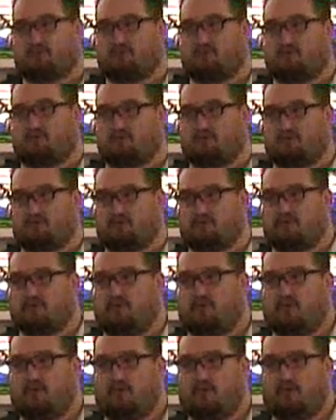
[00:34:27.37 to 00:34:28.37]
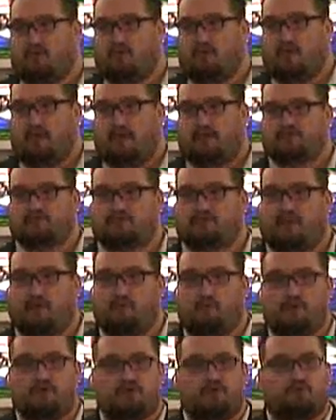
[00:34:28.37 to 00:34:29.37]
you. And so
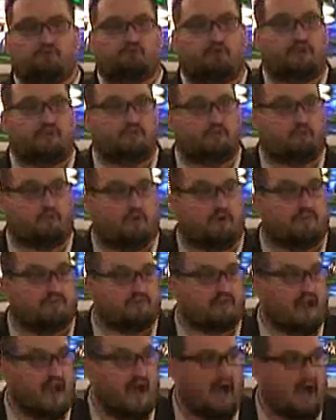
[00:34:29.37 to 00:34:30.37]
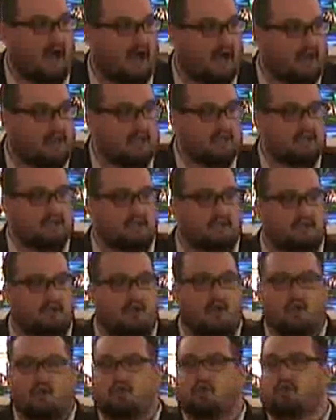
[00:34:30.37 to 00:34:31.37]
that when you read the Word of God,
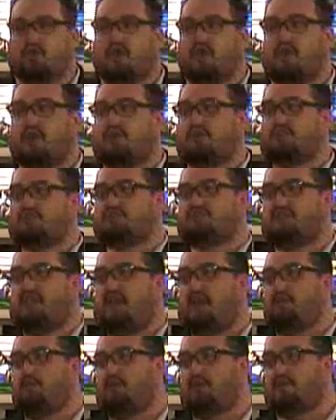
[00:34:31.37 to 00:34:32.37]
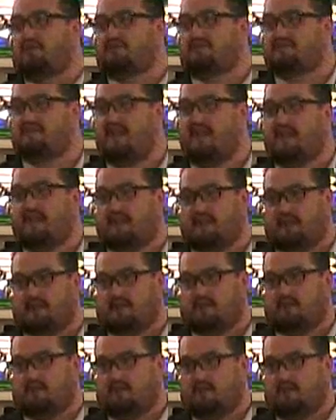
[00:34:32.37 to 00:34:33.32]
you can understand what it's saying.